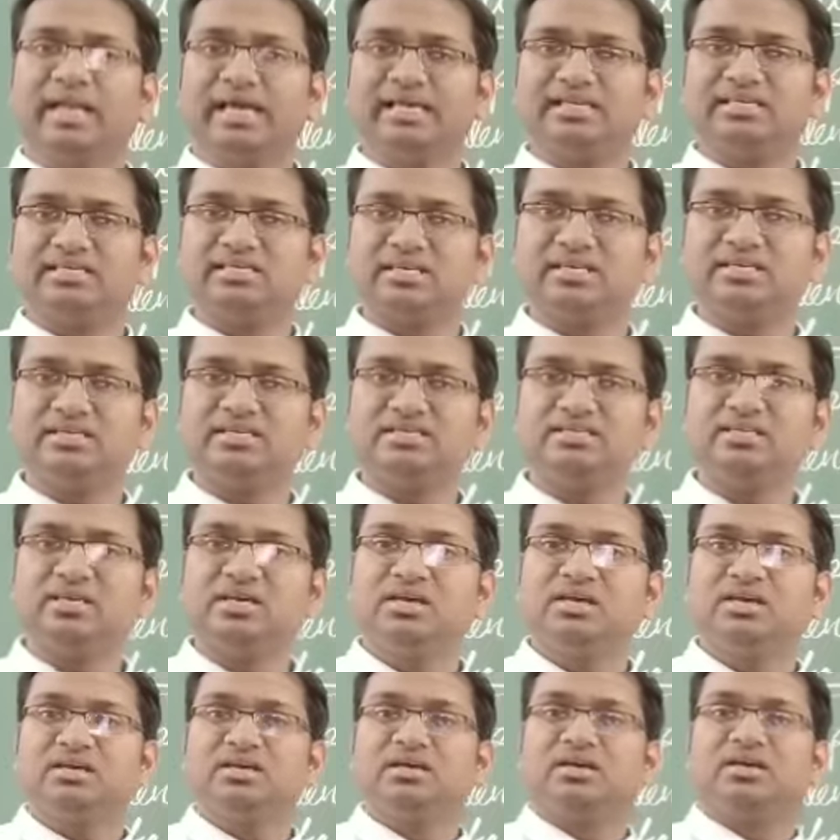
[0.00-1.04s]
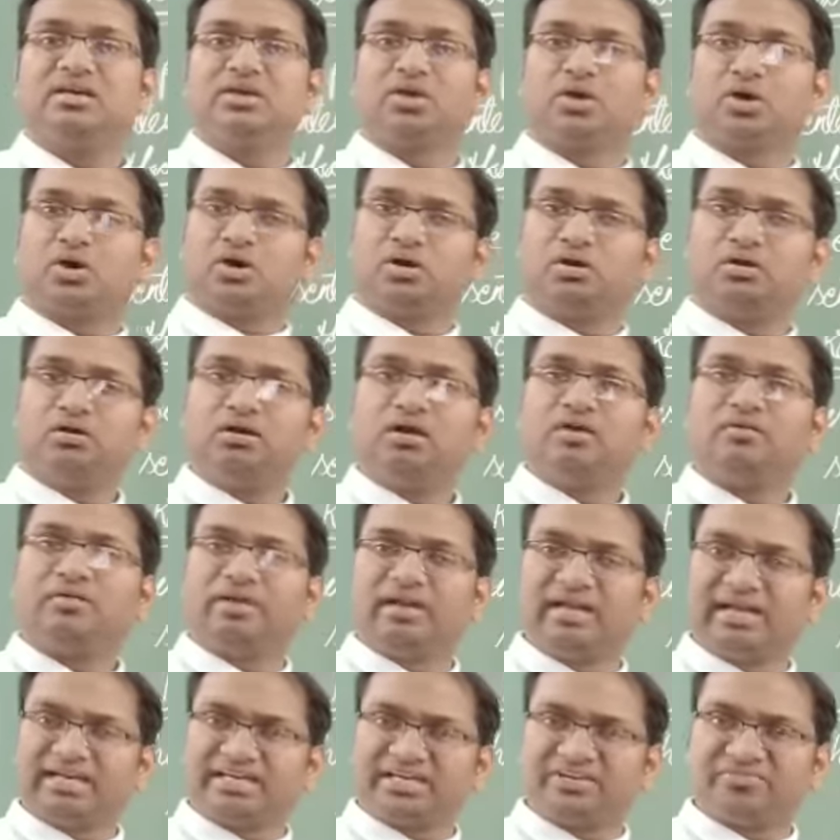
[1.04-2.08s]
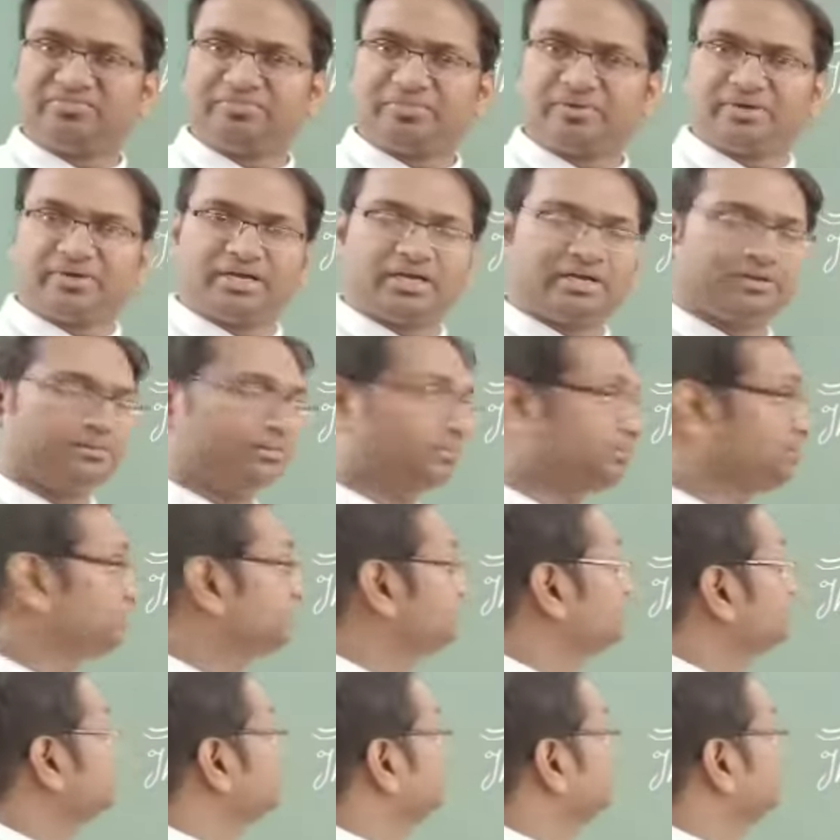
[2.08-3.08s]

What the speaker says: next is your relative pronouns.